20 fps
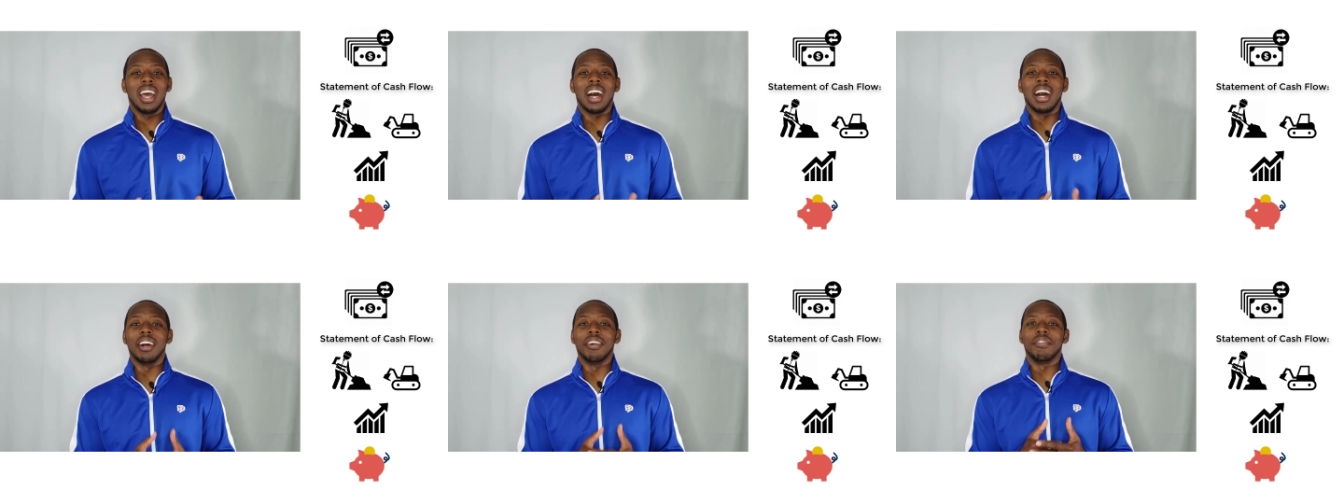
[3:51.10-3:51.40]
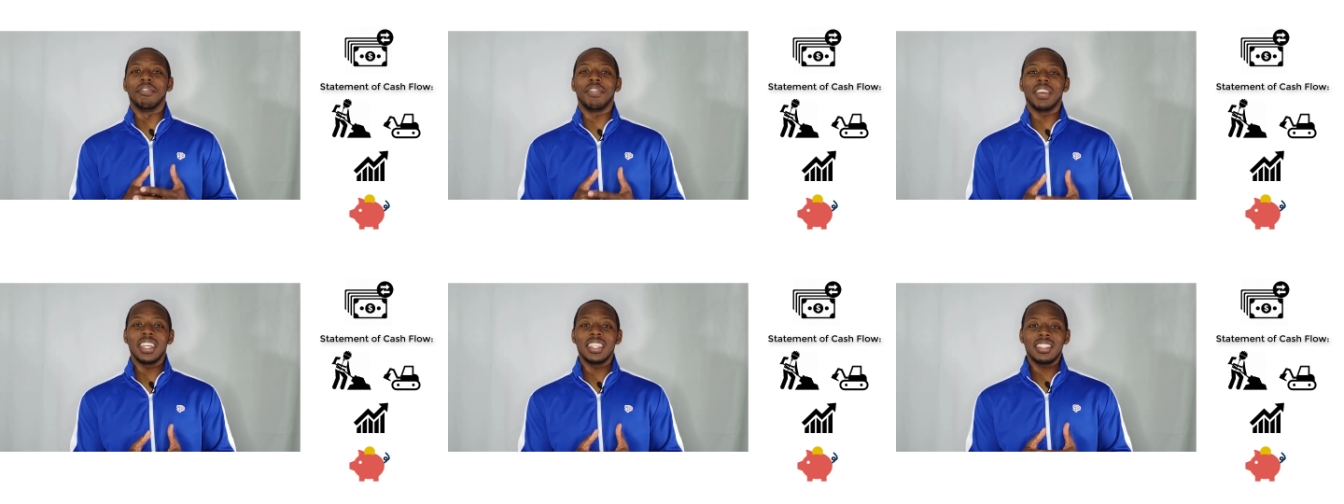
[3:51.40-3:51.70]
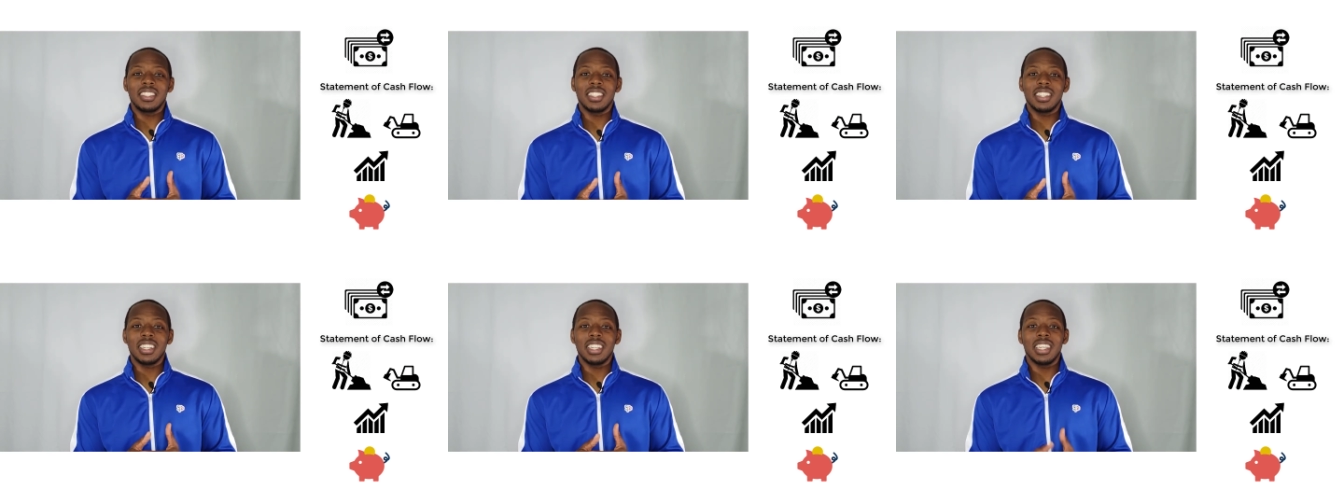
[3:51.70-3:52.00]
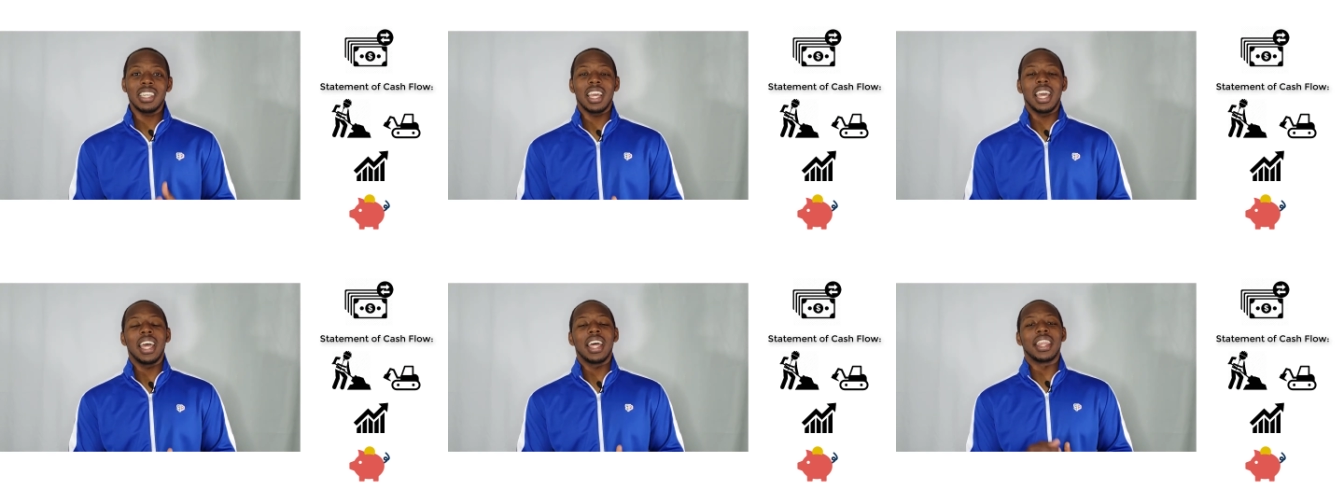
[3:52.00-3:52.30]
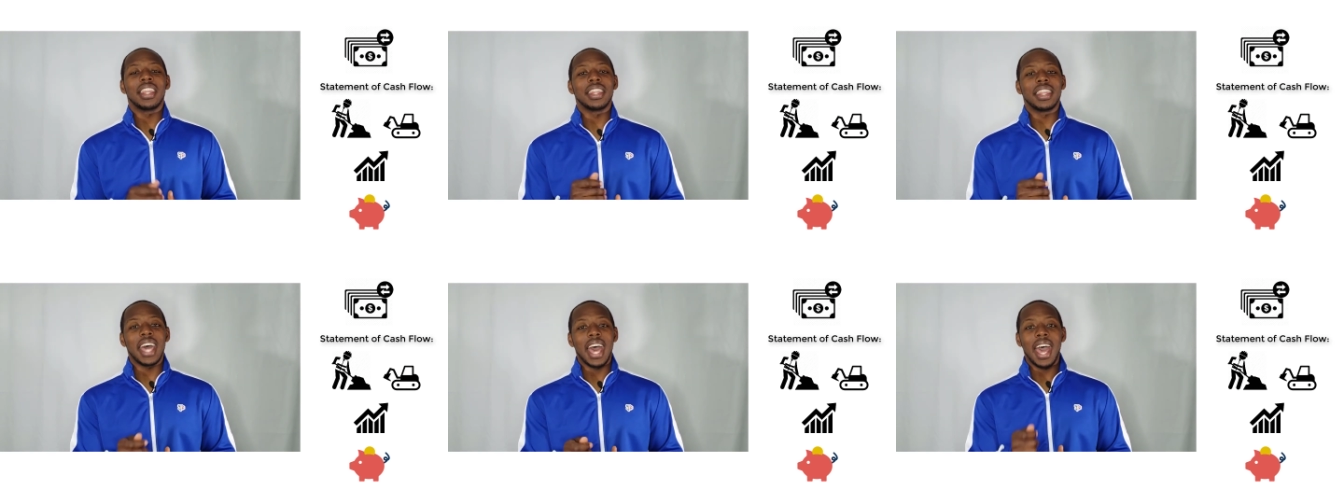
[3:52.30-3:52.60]
eventually
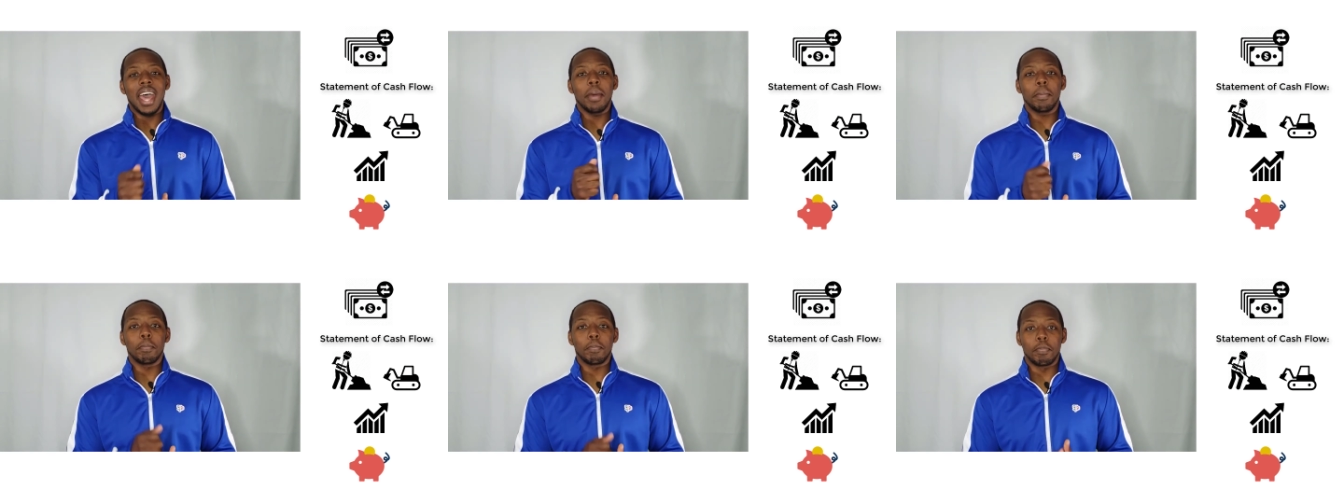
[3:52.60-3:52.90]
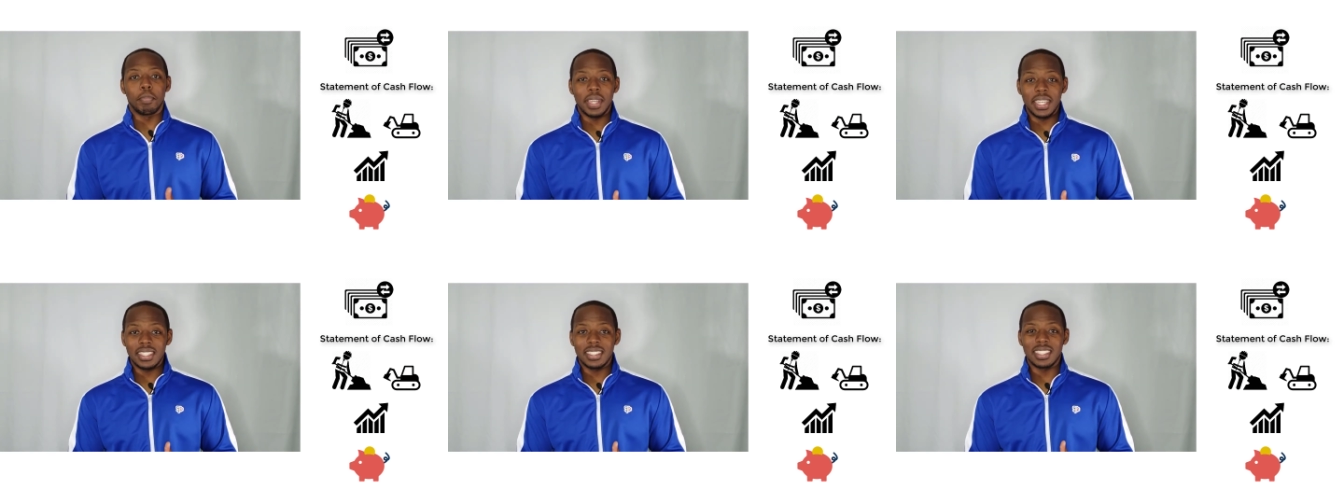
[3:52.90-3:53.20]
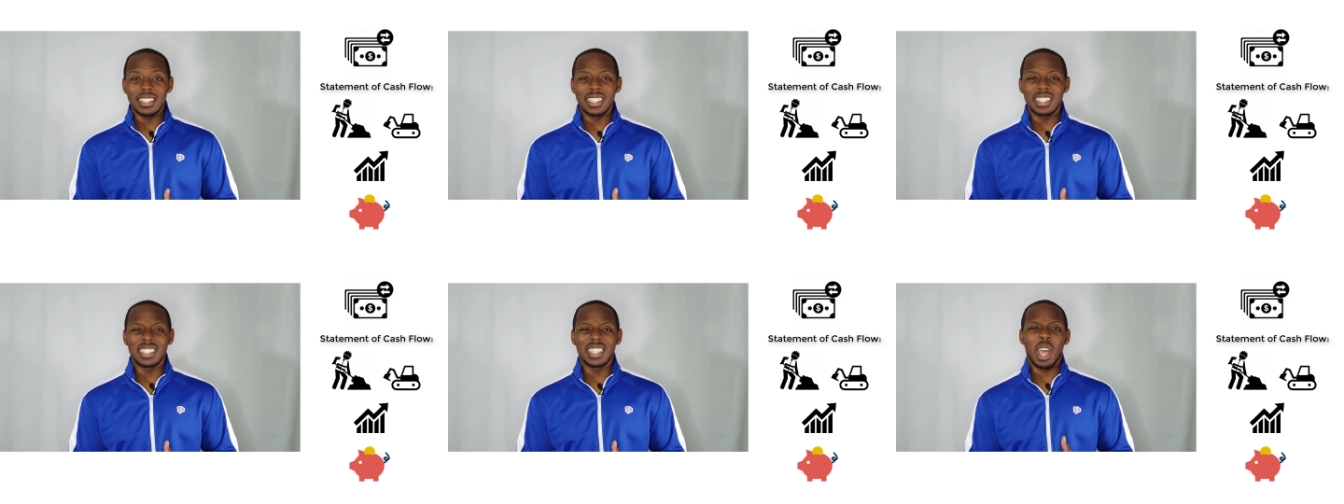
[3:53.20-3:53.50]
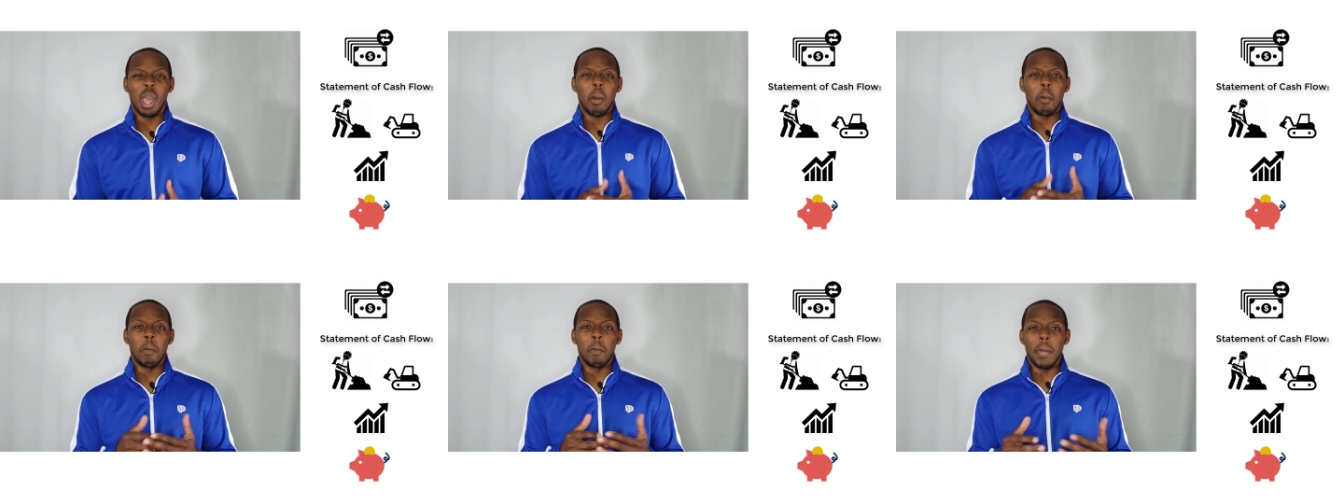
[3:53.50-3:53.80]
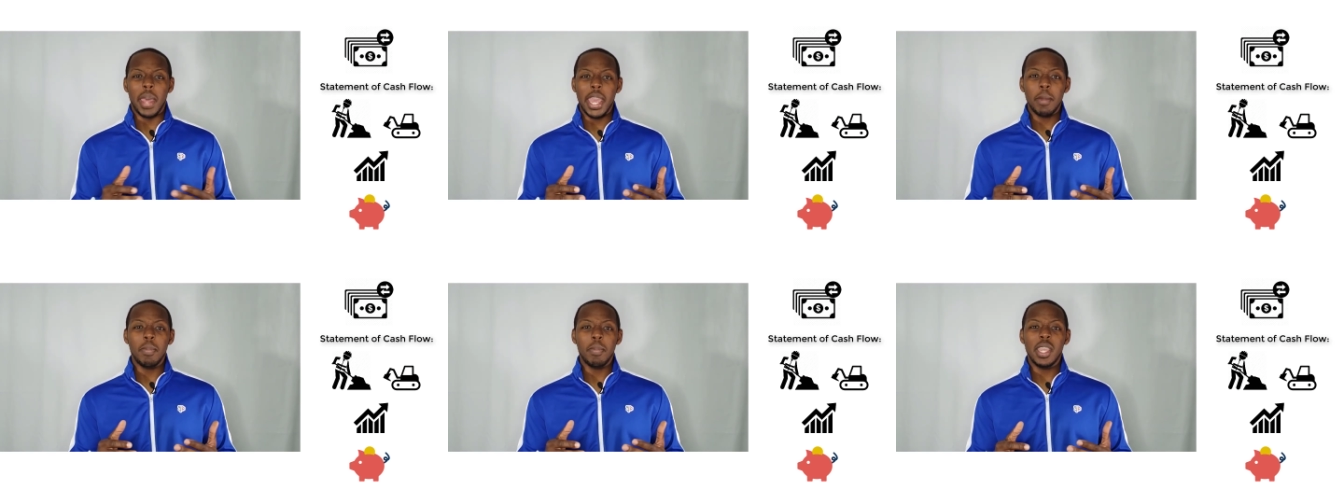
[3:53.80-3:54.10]
that business
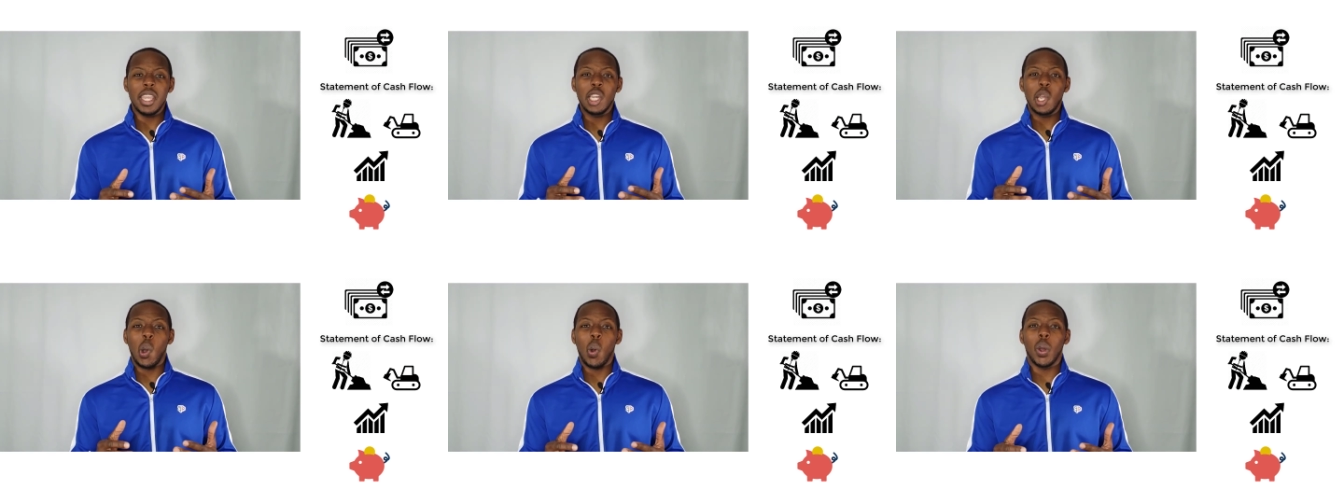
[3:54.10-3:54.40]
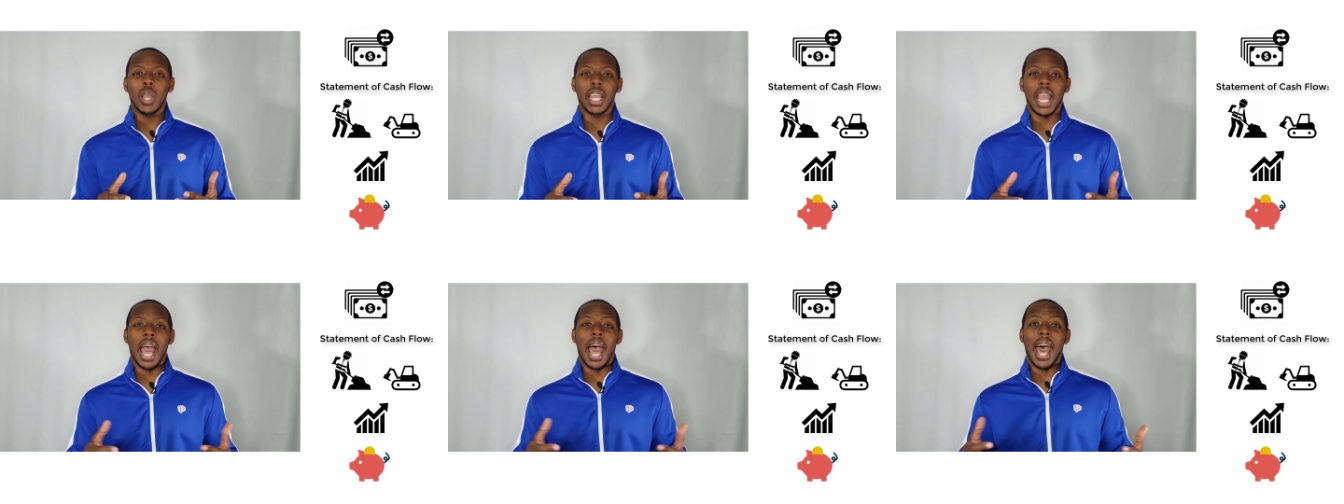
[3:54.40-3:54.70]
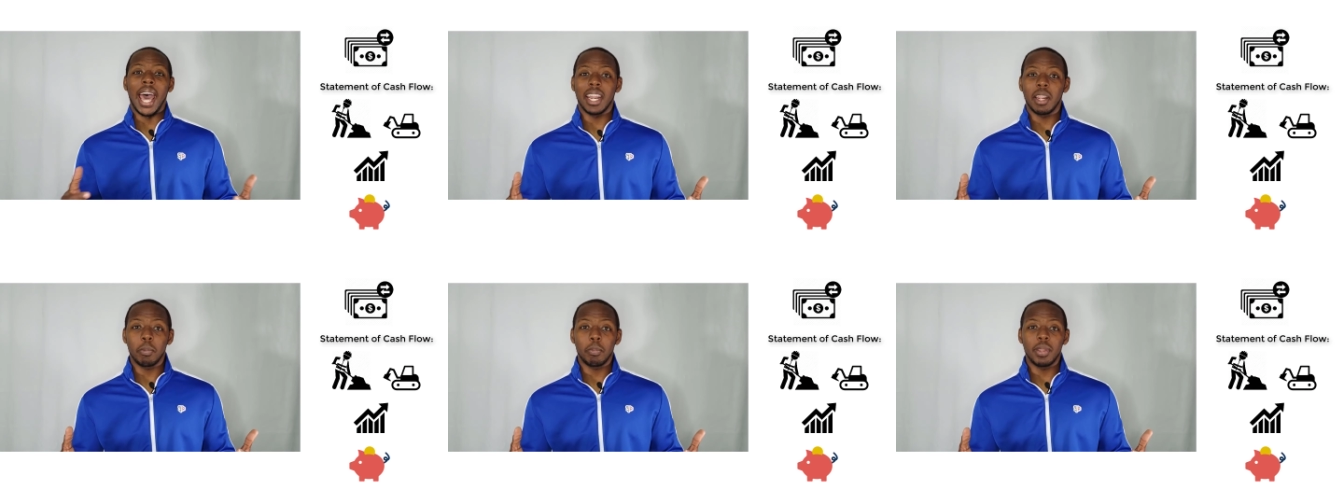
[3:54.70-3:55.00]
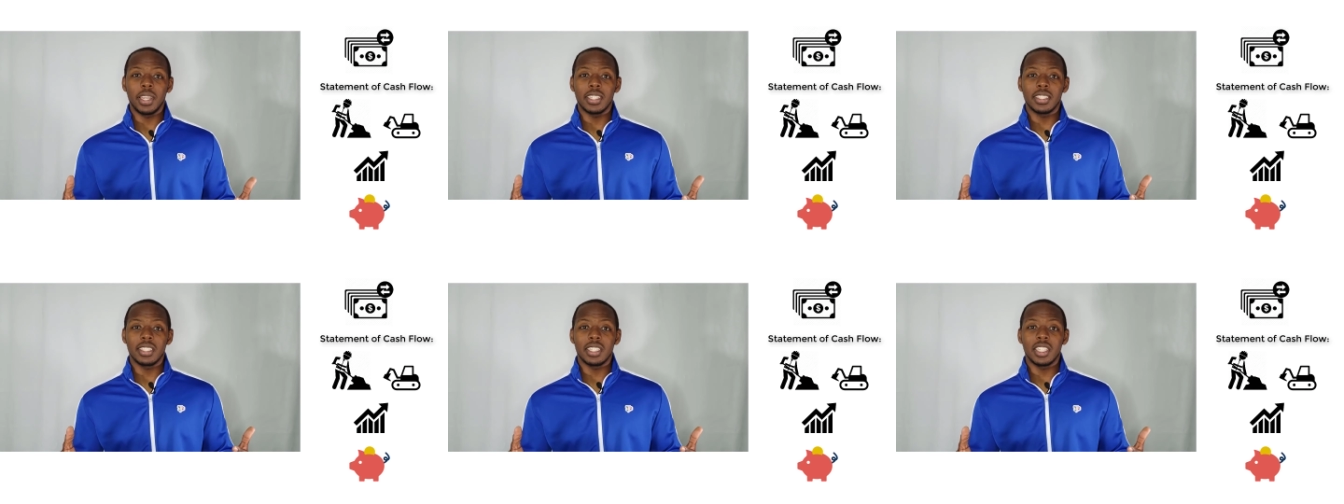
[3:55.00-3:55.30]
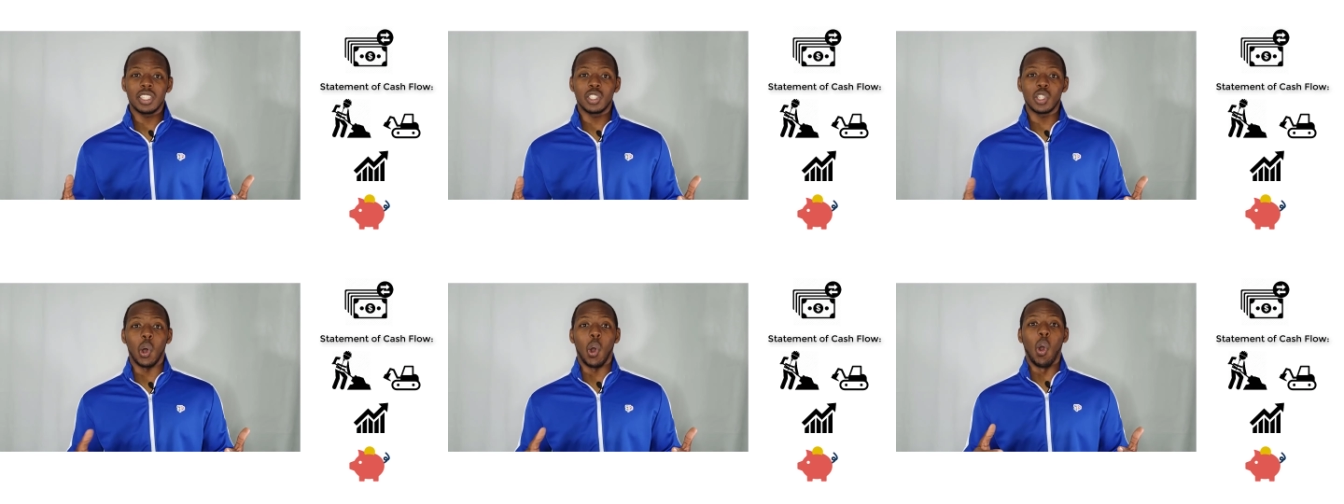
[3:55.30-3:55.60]
may be going out of
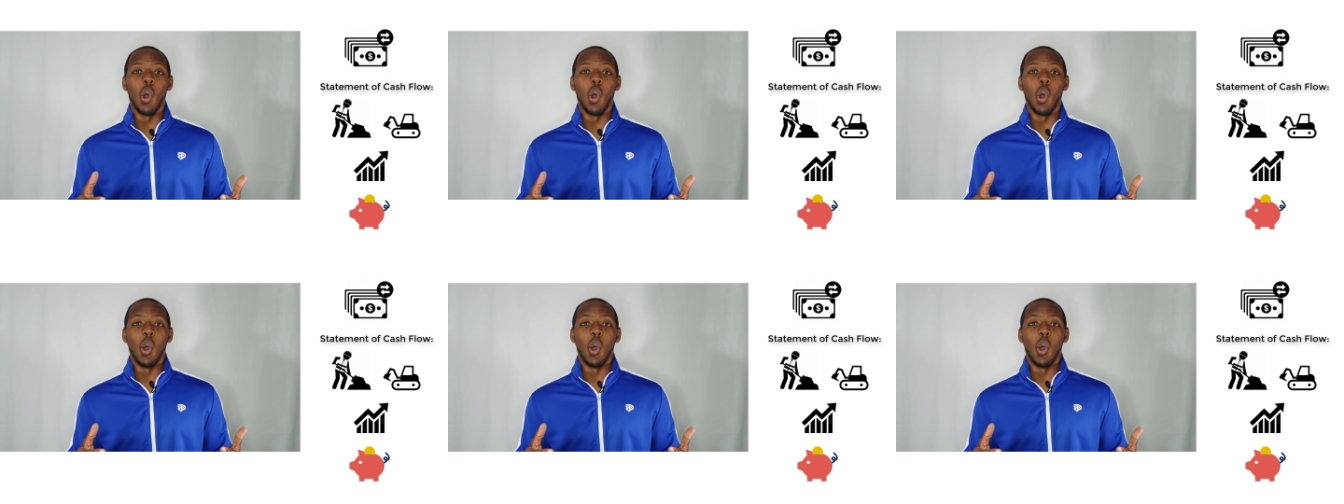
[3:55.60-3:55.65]
business,